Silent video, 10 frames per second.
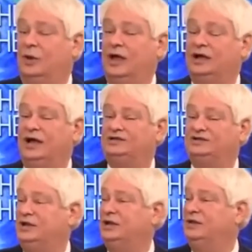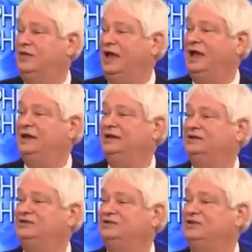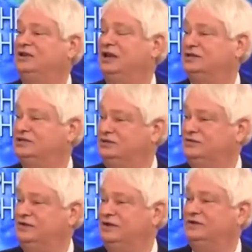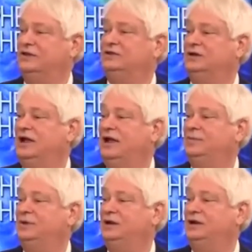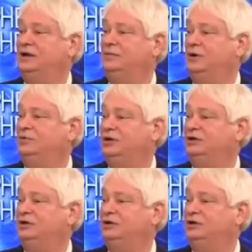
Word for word: so, like I say, that is the next event that could happen at any